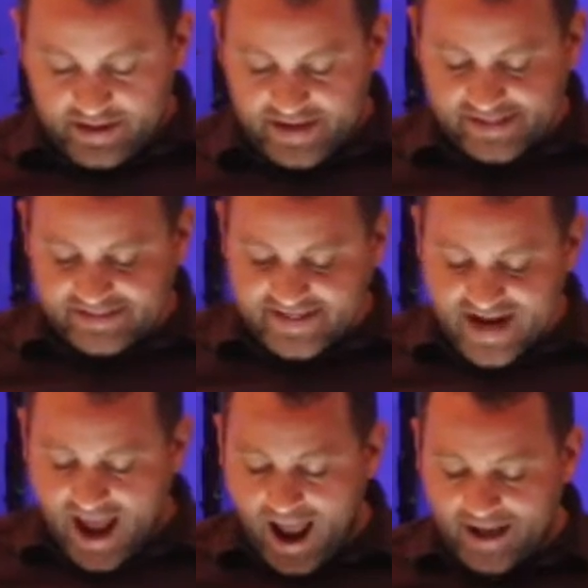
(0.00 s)
He has
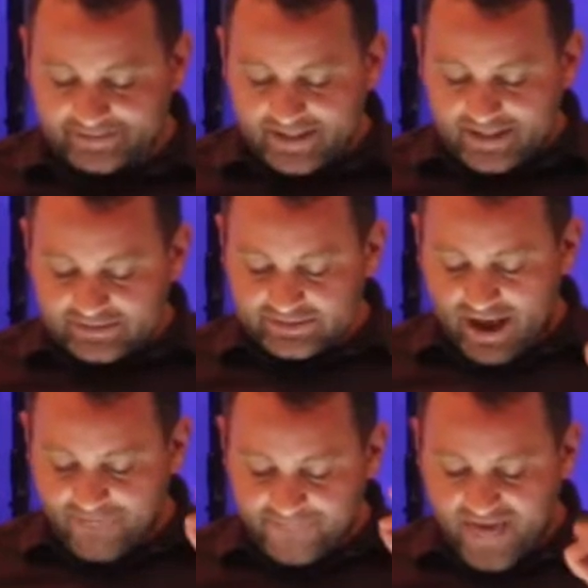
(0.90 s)
not
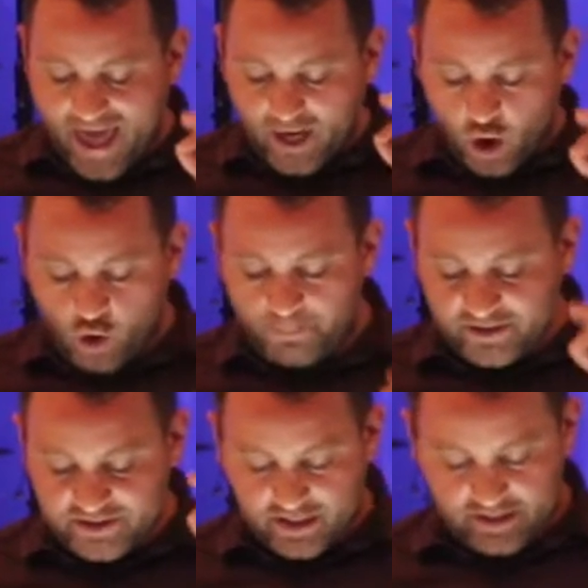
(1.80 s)
left that
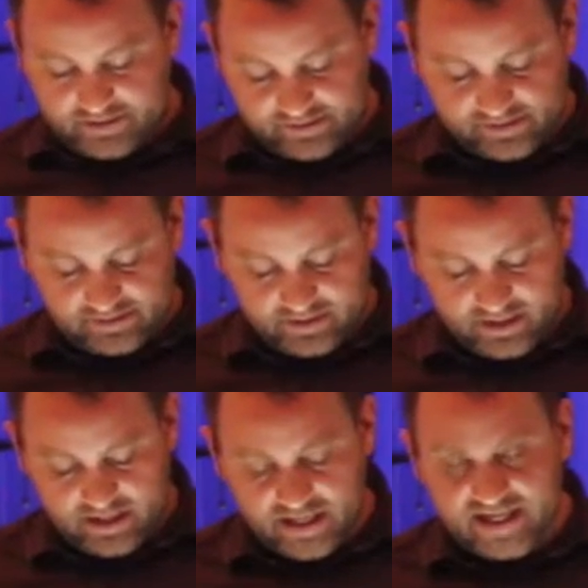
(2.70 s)
open to us.
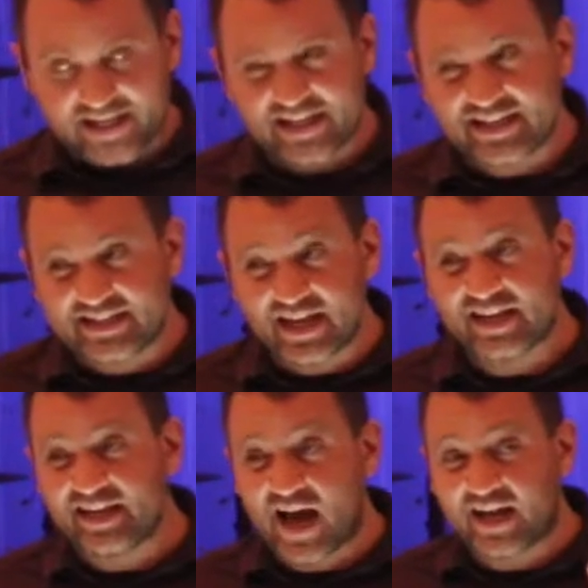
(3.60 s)
He
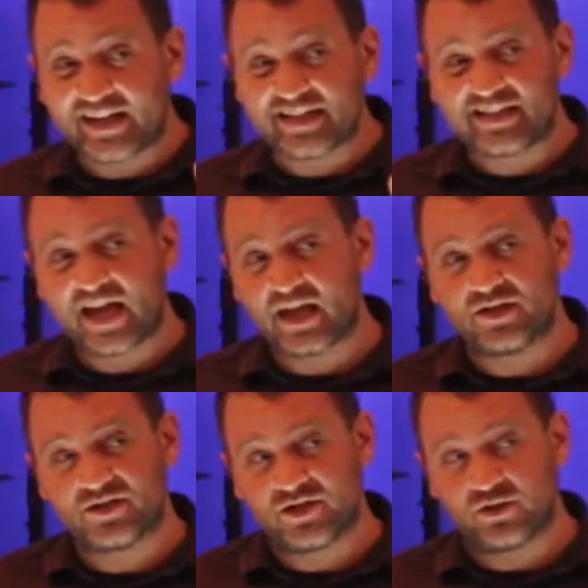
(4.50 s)
did not
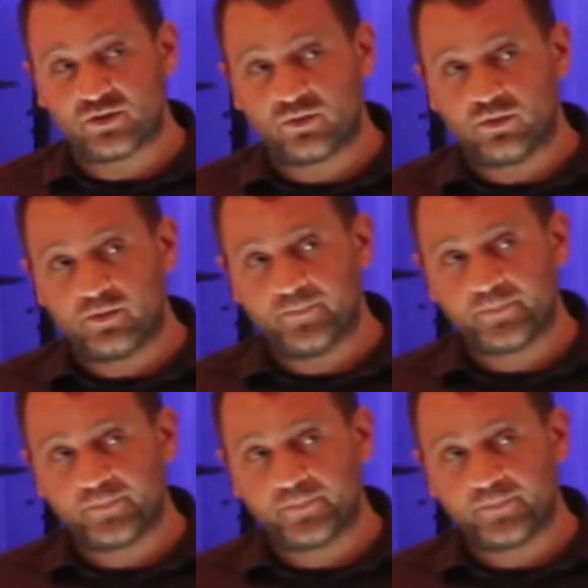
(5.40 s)
intend to.